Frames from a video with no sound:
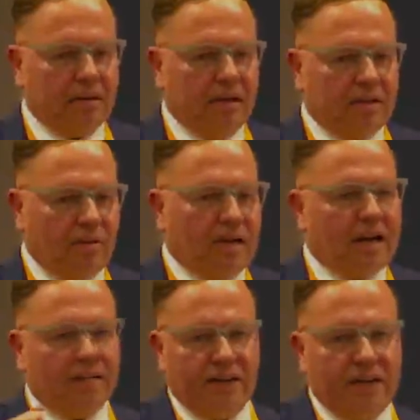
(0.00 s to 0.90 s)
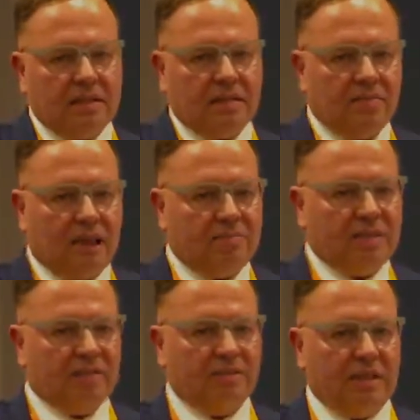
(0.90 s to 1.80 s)
So when I invest, my
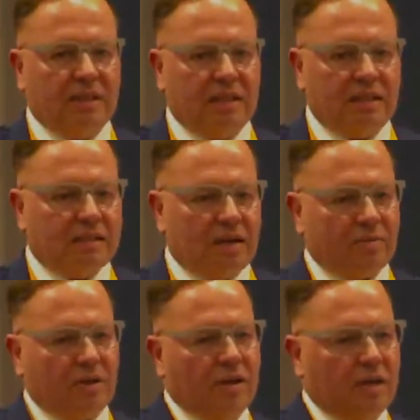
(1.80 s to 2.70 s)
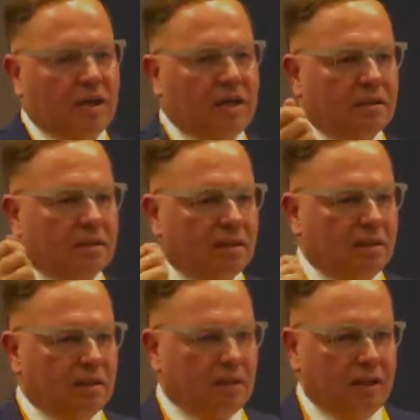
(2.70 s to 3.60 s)
biggest risk is that I'm not going to get
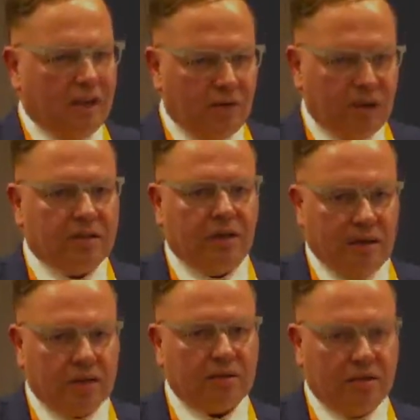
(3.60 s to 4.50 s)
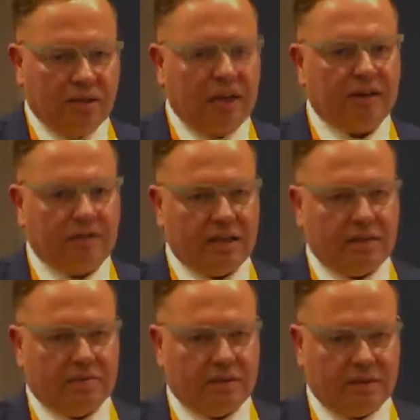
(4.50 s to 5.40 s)
a return on that investment.